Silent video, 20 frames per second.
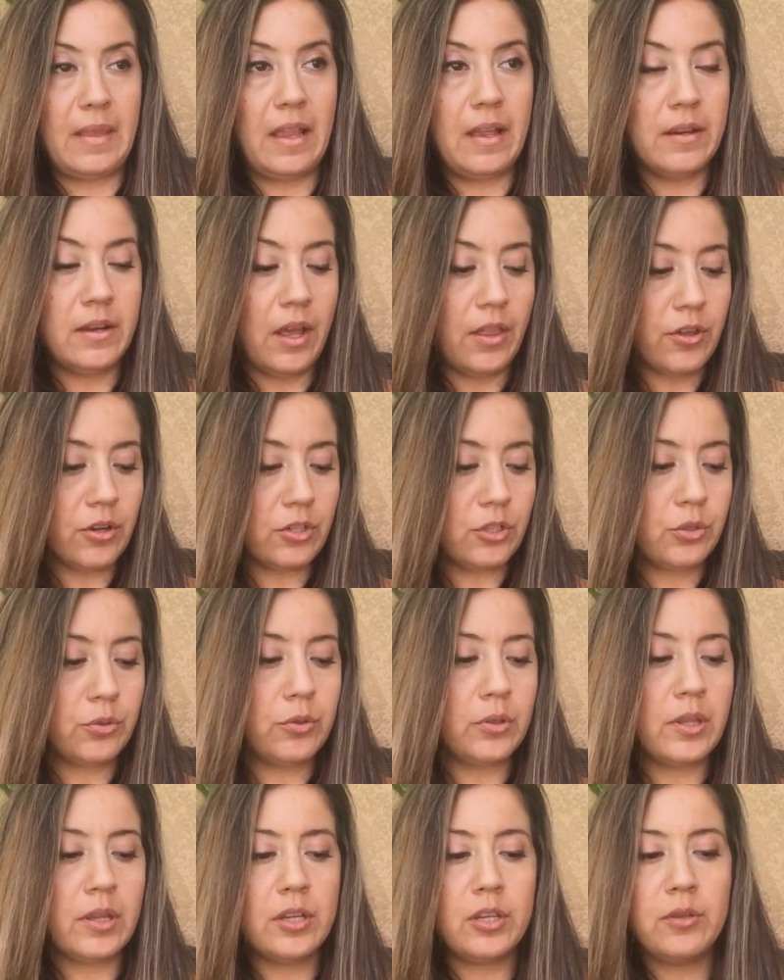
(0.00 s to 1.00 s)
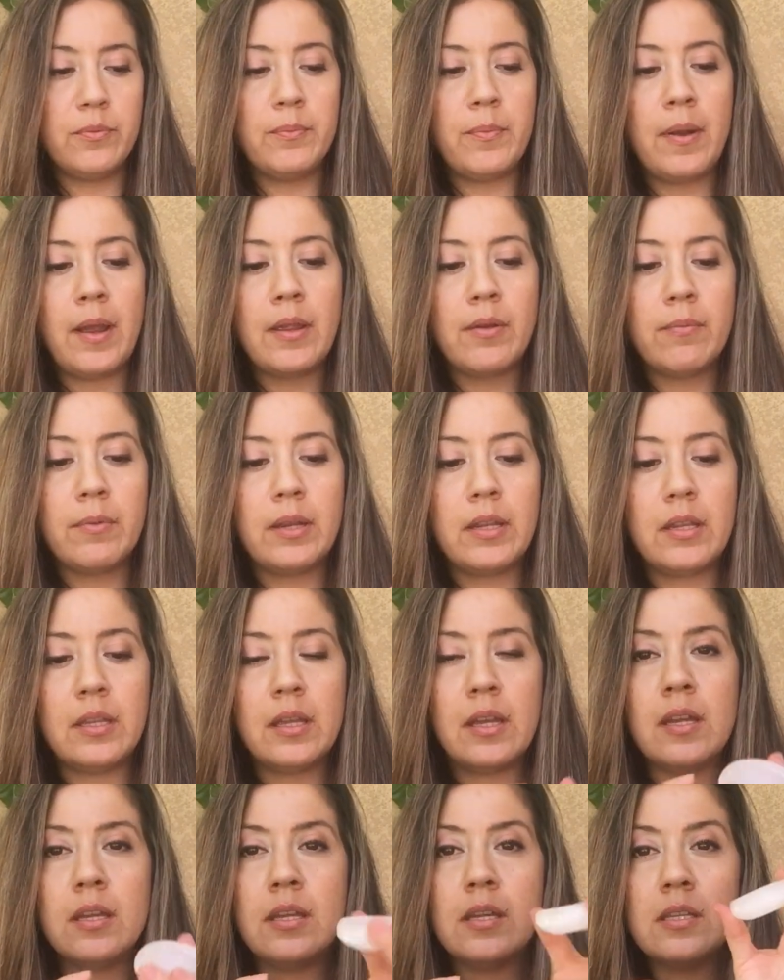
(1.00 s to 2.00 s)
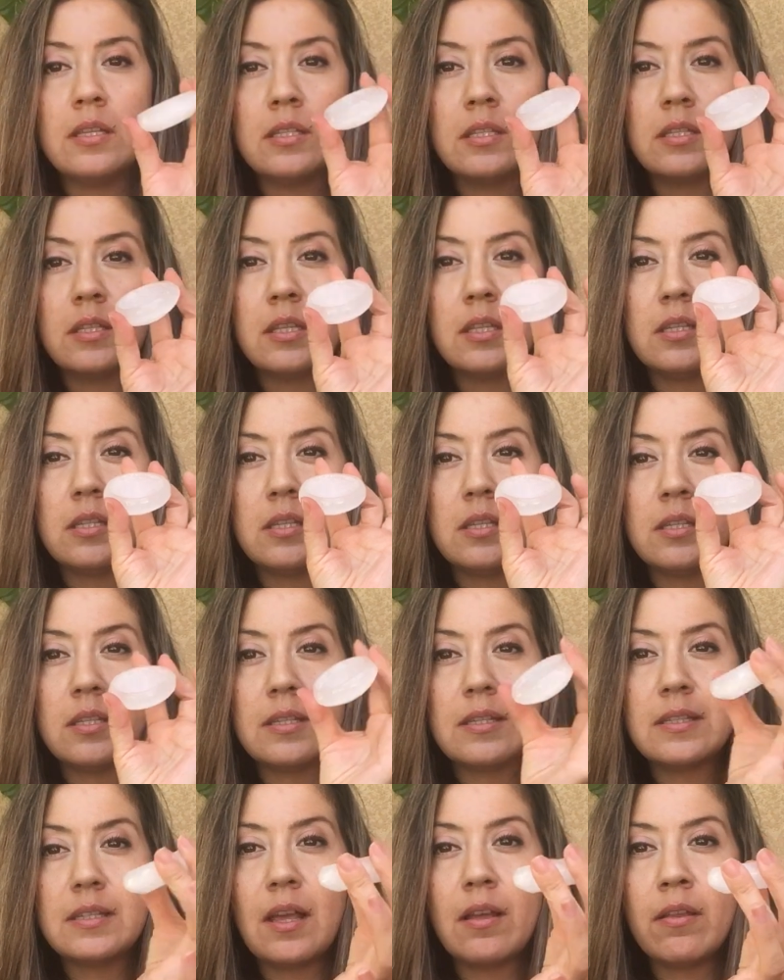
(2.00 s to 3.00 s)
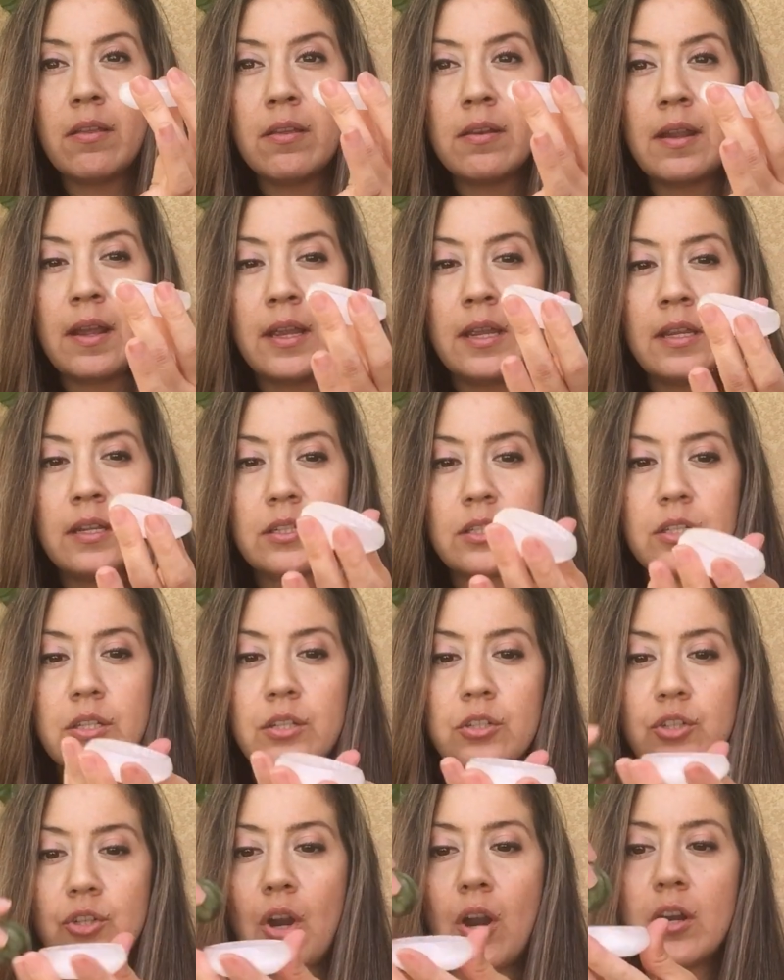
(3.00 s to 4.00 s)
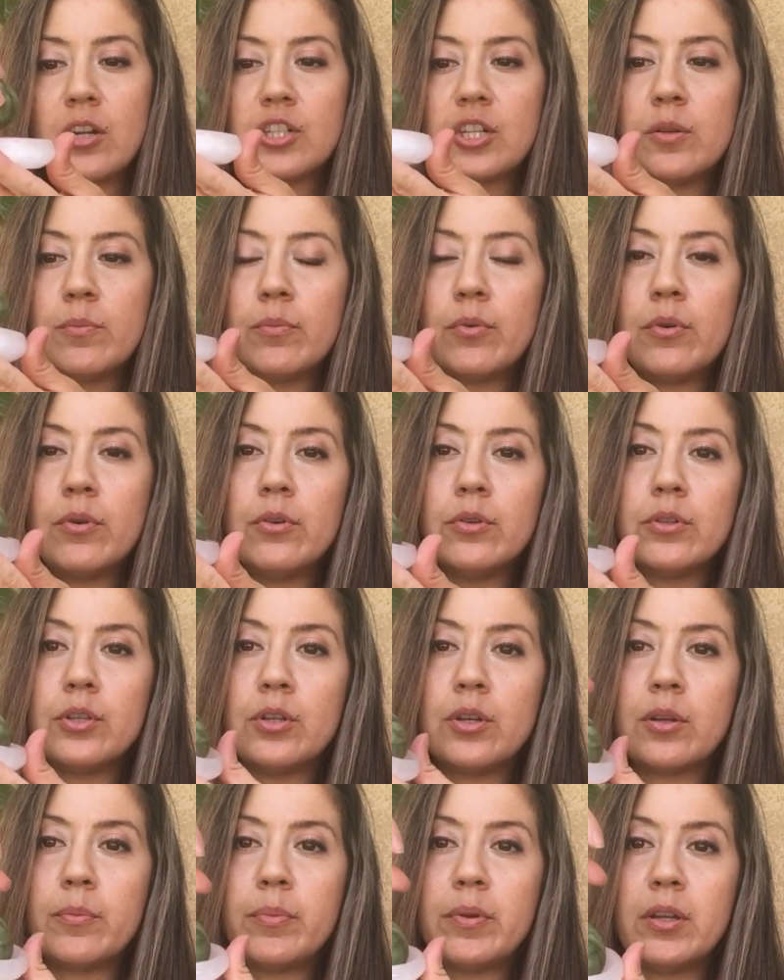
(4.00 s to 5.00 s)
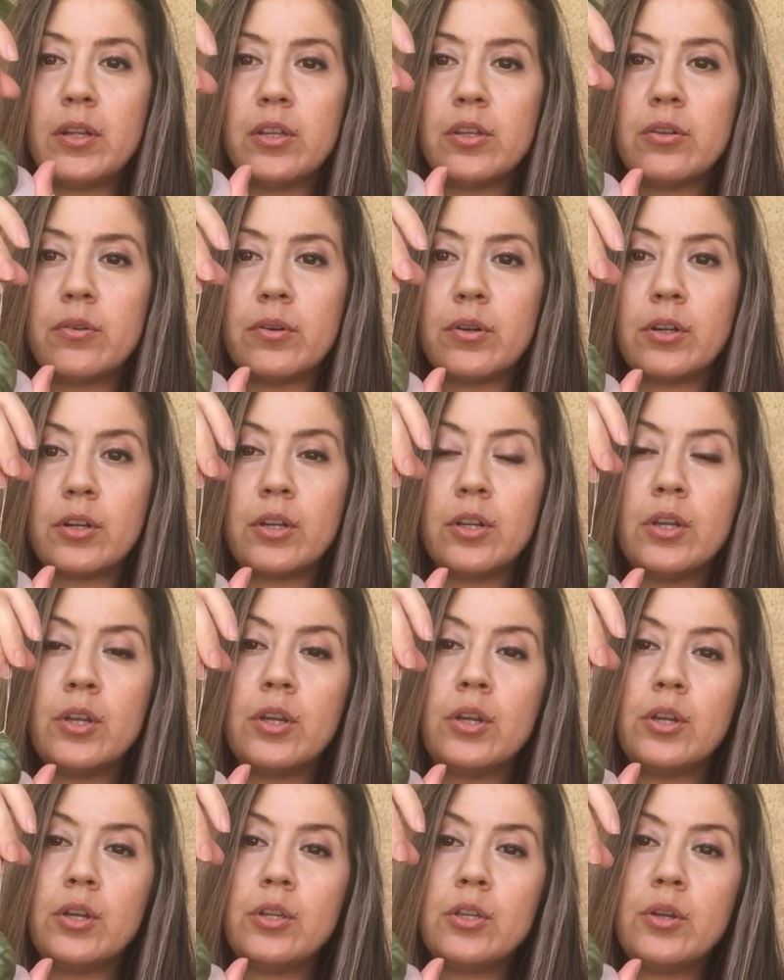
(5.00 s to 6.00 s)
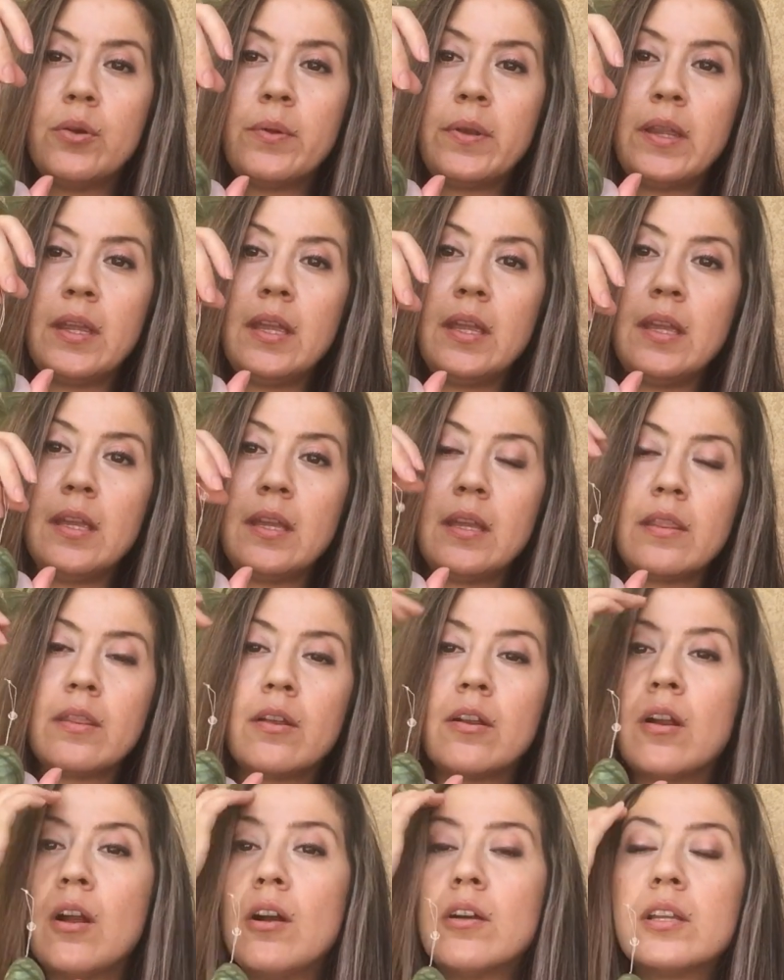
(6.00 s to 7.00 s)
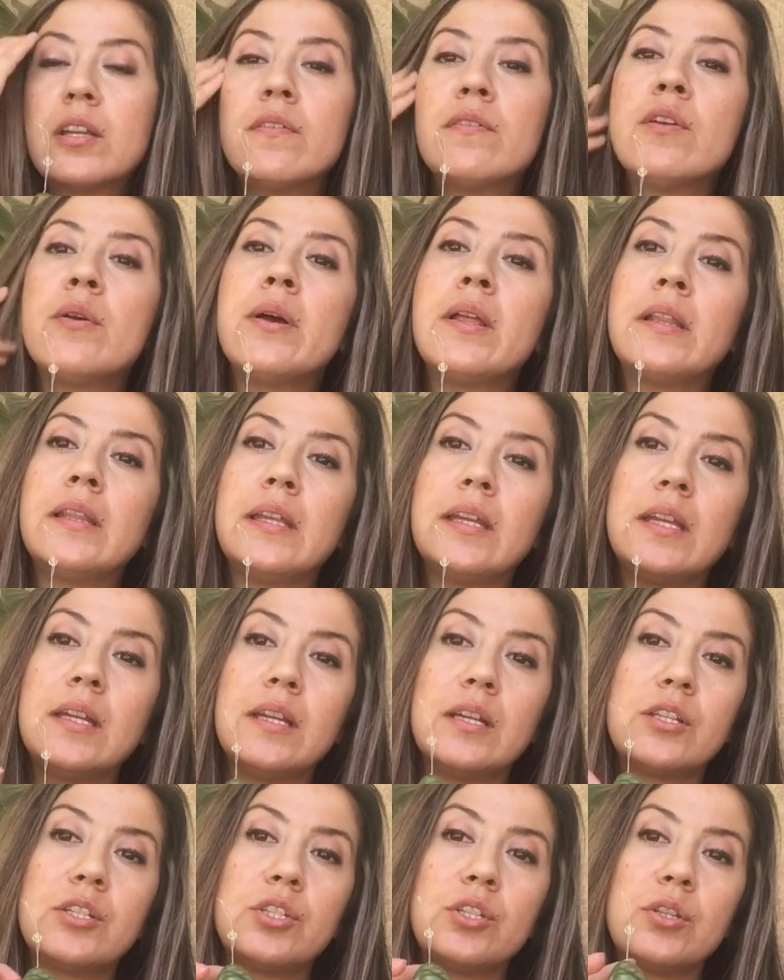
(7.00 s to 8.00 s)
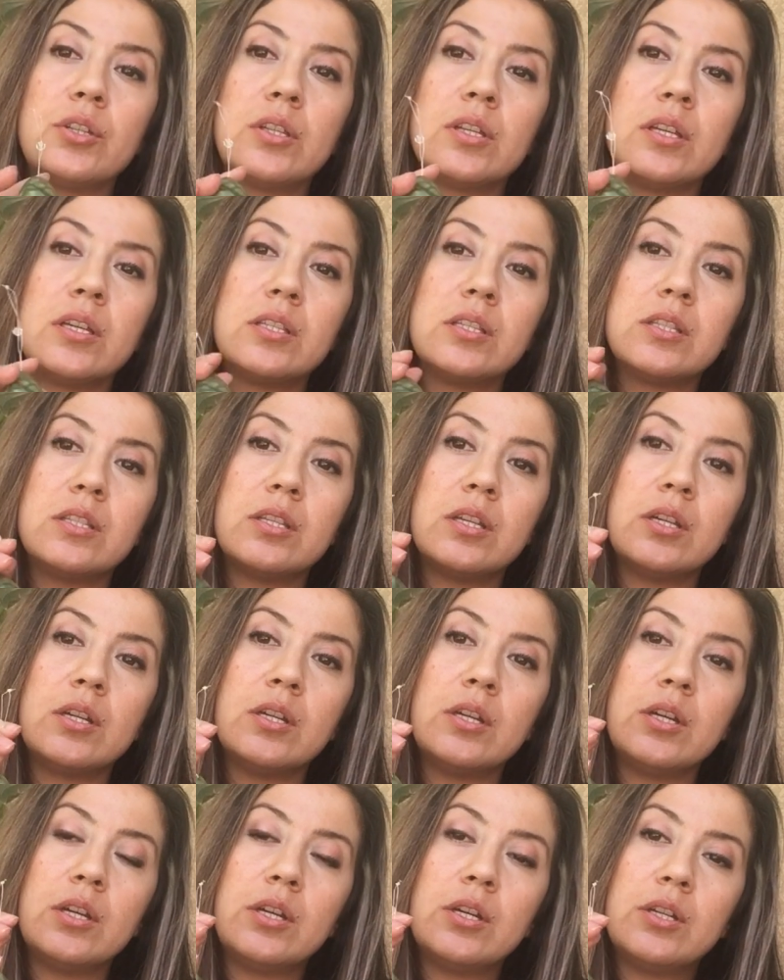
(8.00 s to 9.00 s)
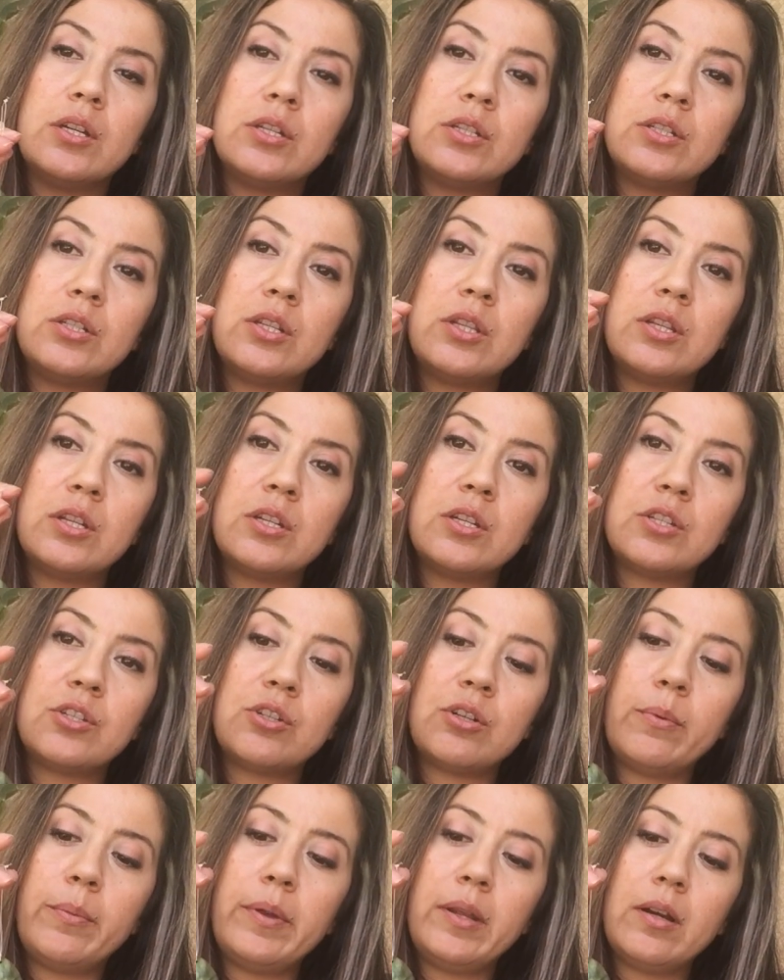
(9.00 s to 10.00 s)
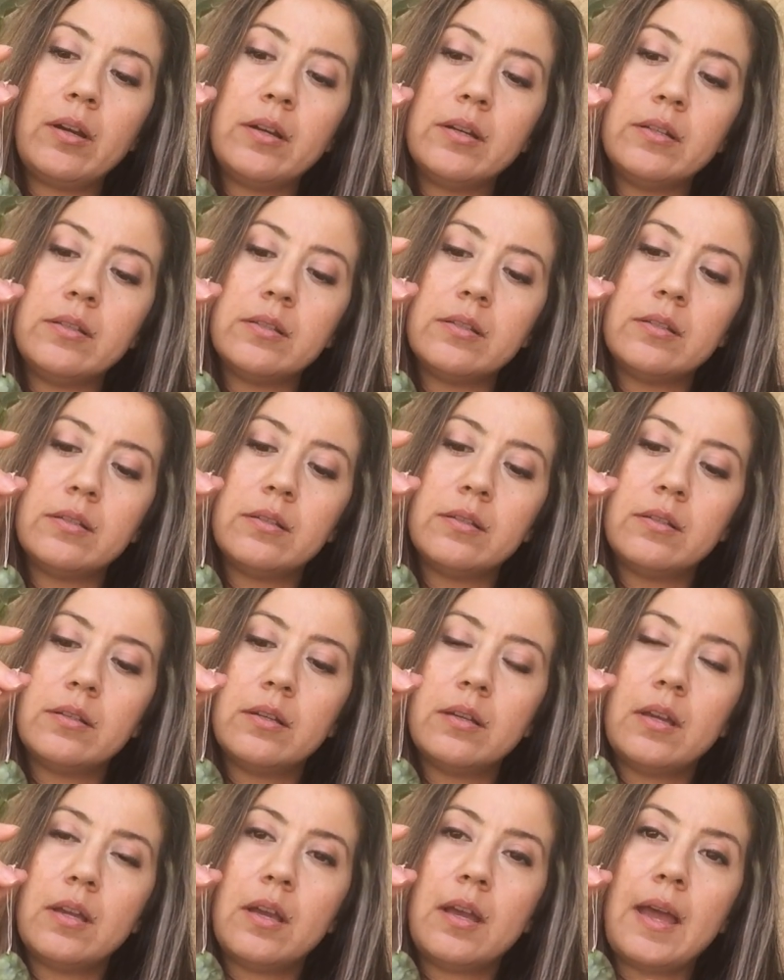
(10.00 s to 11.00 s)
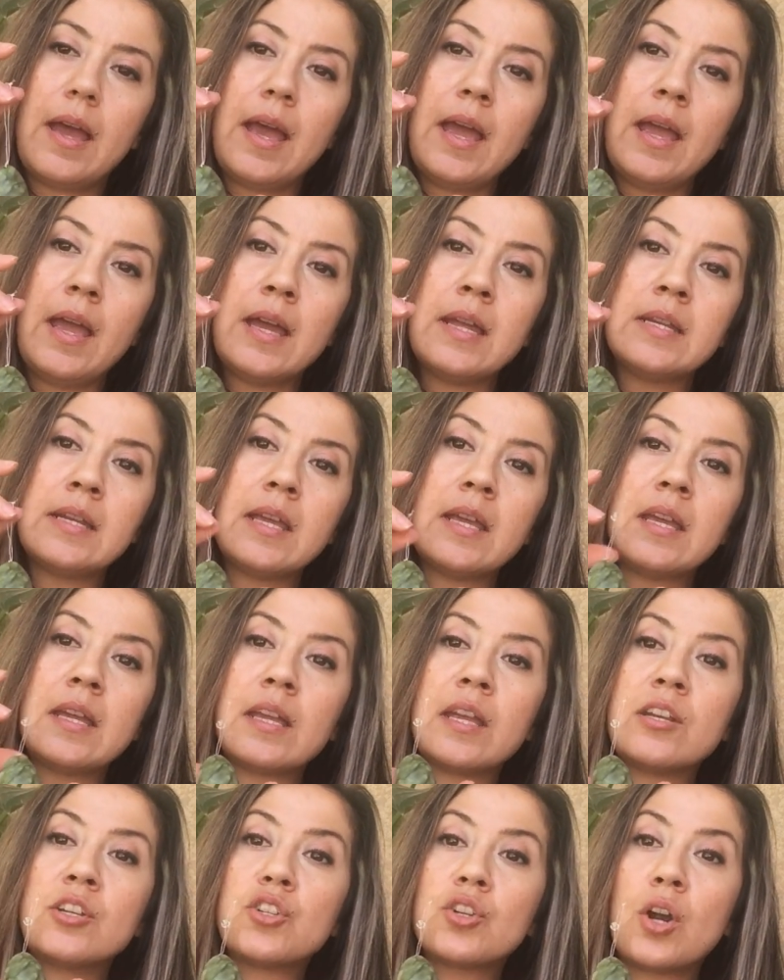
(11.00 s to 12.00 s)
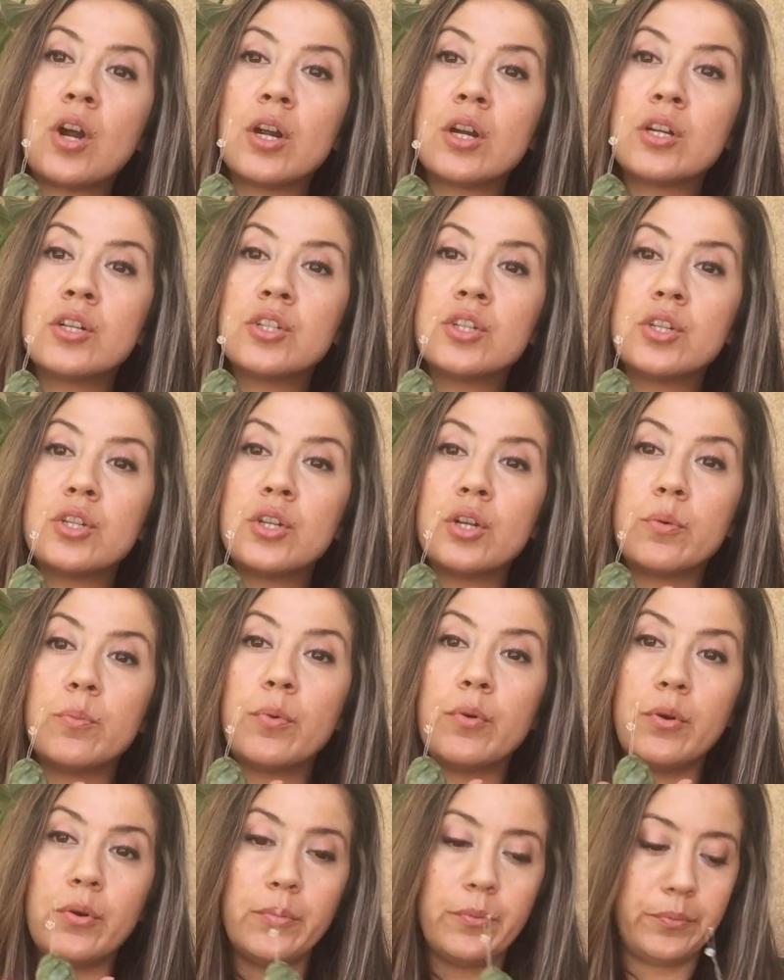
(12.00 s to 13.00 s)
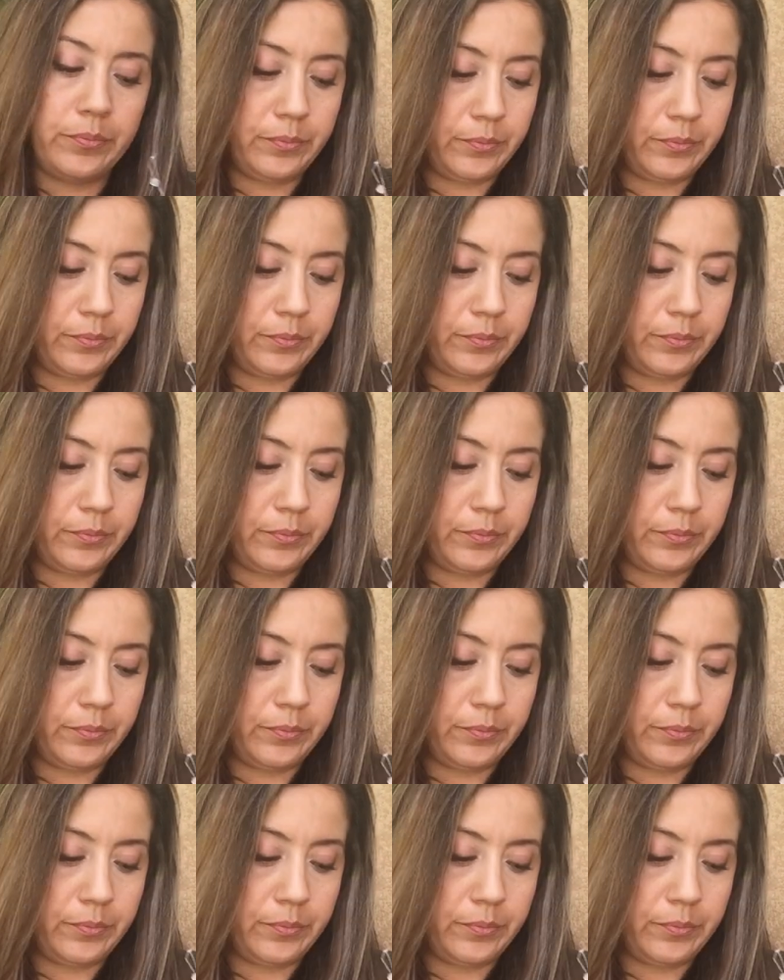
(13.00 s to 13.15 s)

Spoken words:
another tool that you might want to get is, this is the selenite charging bowl. You could put your Yoni egg in there. I'll give you a link to this, to the distributors, and it can charge your bowl.